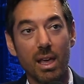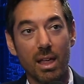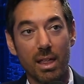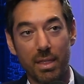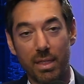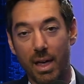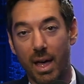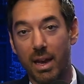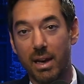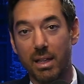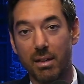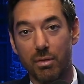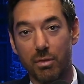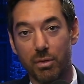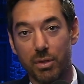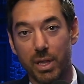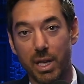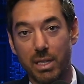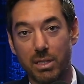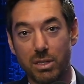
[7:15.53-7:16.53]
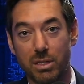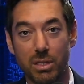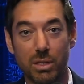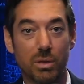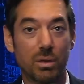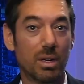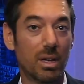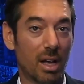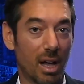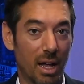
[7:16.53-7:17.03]
that it relates
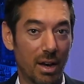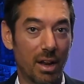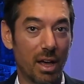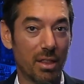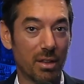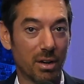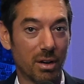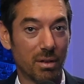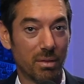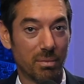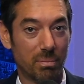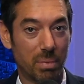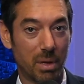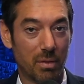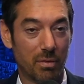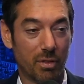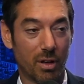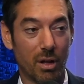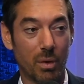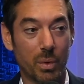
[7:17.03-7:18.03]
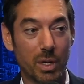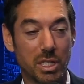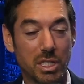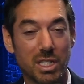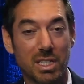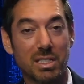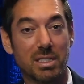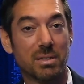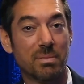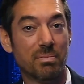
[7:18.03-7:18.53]
to another pitfall, which
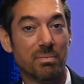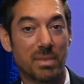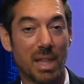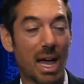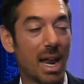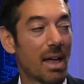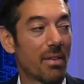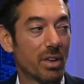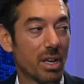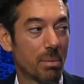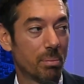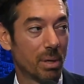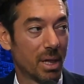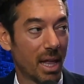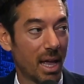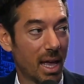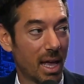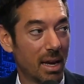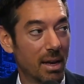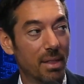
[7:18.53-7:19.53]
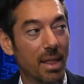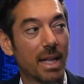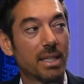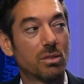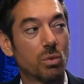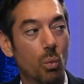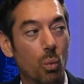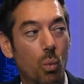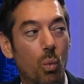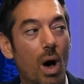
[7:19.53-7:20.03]
is not having a plan. And that's,
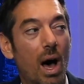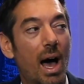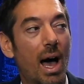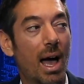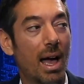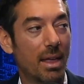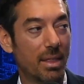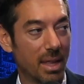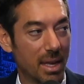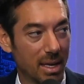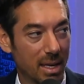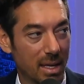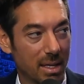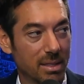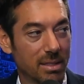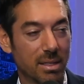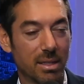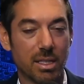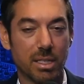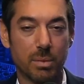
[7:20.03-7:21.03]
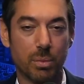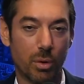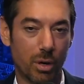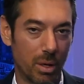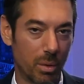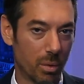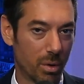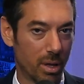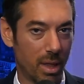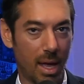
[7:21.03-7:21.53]
that's why right. they get to this
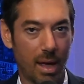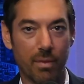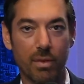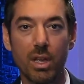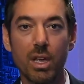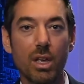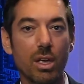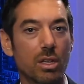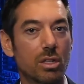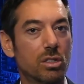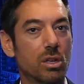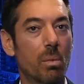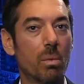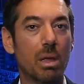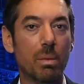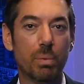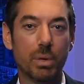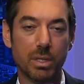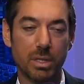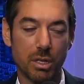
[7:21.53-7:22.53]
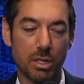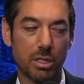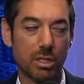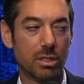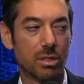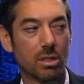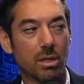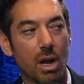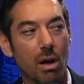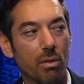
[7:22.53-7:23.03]
point where they have so many
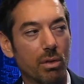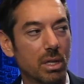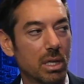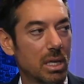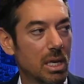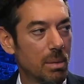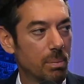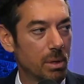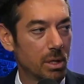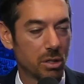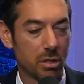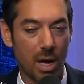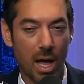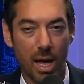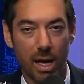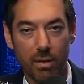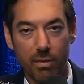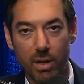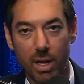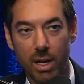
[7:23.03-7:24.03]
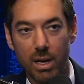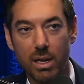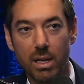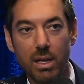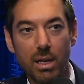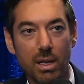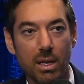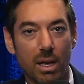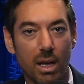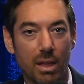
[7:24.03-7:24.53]
positions, they're not really keeping track of it.
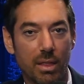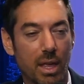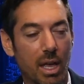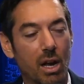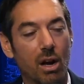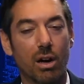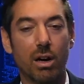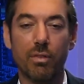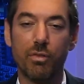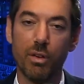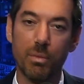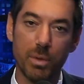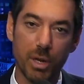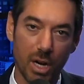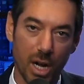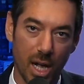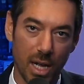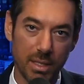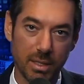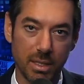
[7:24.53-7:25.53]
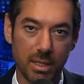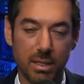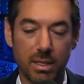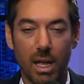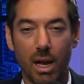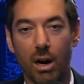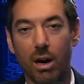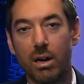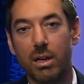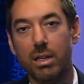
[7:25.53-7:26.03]
Uh, they heard it from their cousin, they
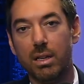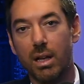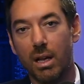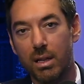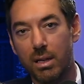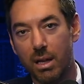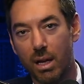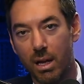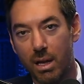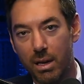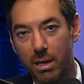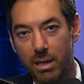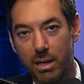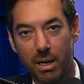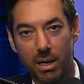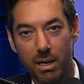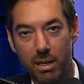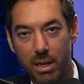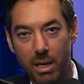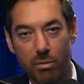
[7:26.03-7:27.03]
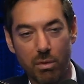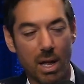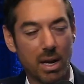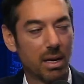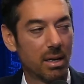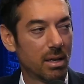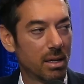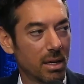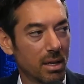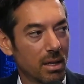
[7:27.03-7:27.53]
heard it on, on uh, they read
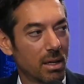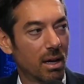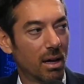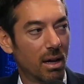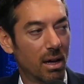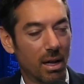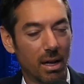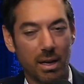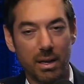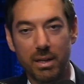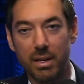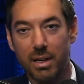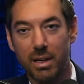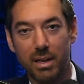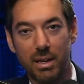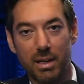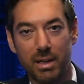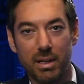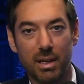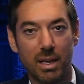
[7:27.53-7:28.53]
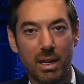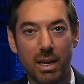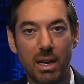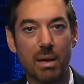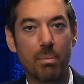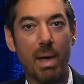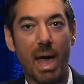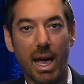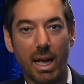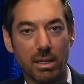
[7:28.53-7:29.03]
it on uh, in a
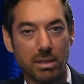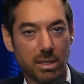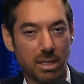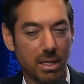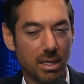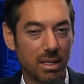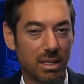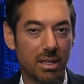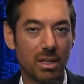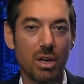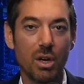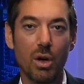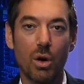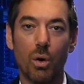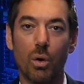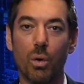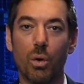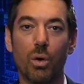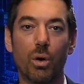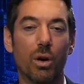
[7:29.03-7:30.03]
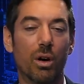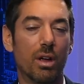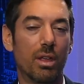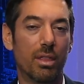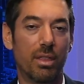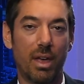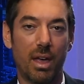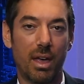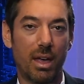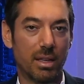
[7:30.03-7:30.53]
magazine, or
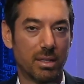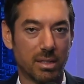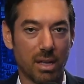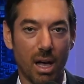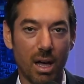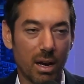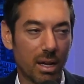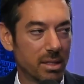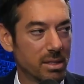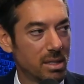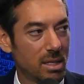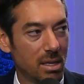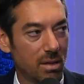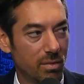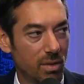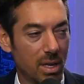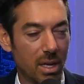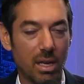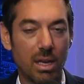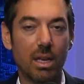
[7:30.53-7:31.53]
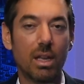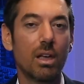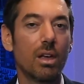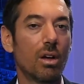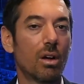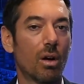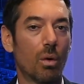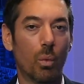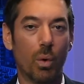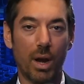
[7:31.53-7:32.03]
they saw it on T V,
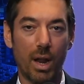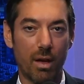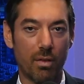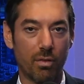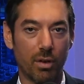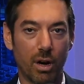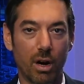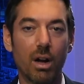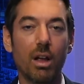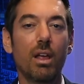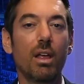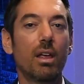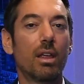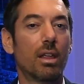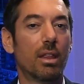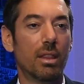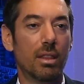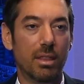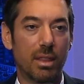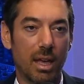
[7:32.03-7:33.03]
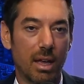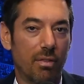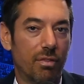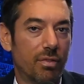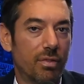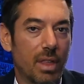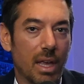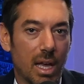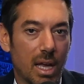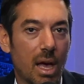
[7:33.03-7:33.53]
or whatever. They
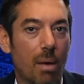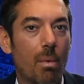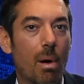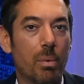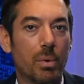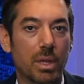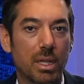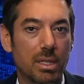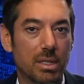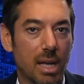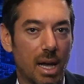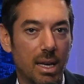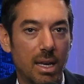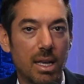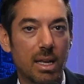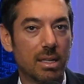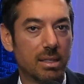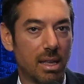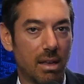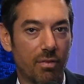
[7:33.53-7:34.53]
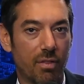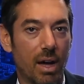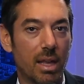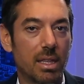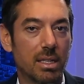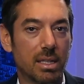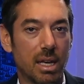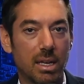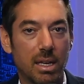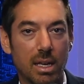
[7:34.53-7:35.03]
they come up with these ideas, they find
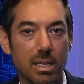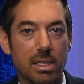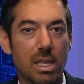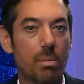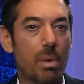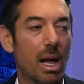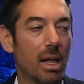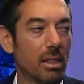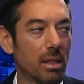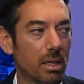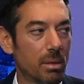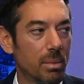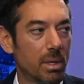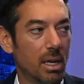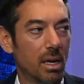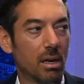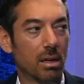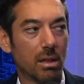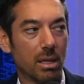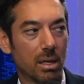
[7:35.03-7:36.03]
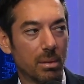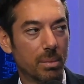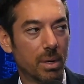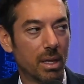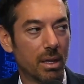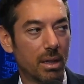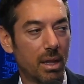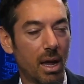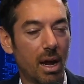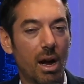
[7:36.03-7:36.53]
these ideas, they buy a little bit here, a little
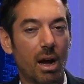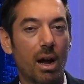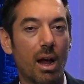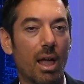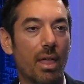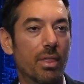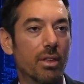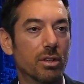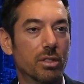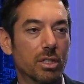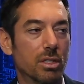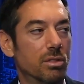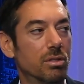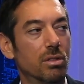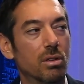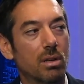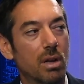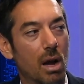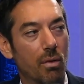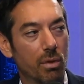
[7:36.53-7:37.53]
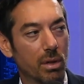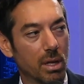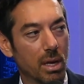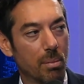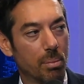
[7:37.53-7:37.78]
bit there, and there's just not really a